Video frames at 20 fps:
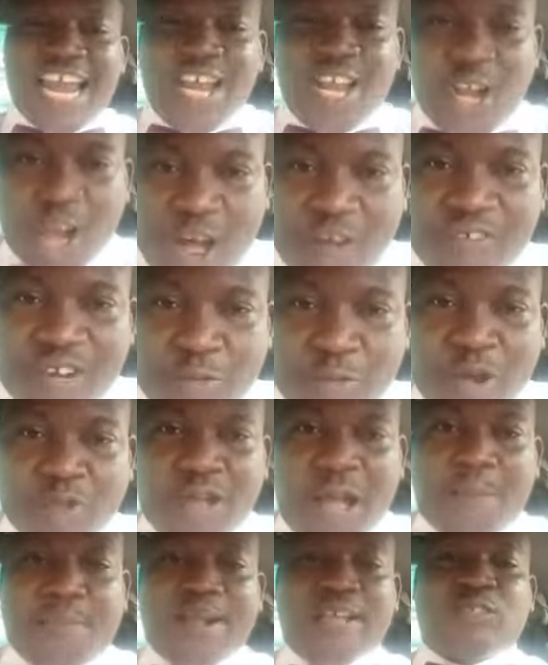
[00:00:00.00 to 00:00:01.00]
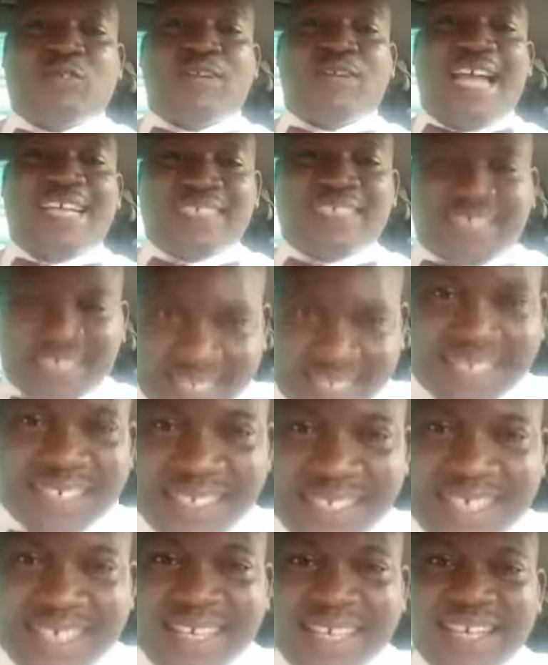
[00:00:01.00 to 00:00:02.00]
Amen.
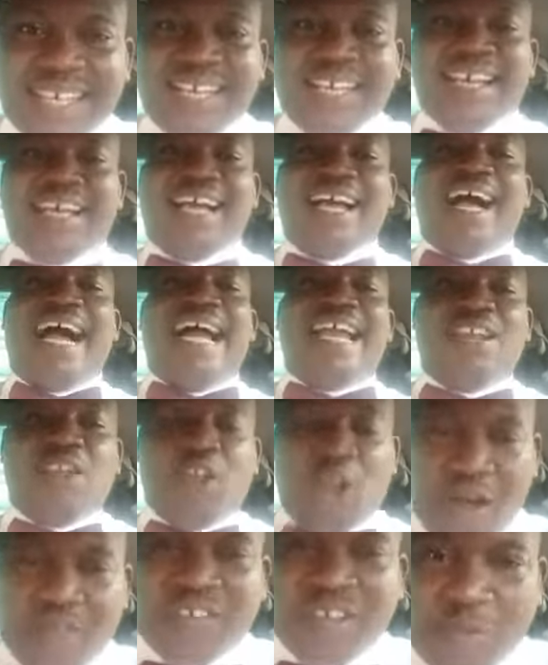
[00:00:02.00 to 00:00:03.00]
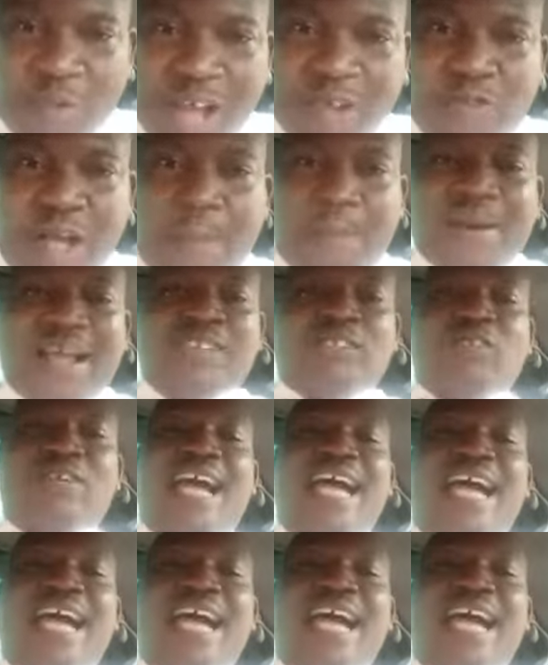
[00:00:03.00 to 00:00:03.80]
Oh, I love the way we are praying tonight.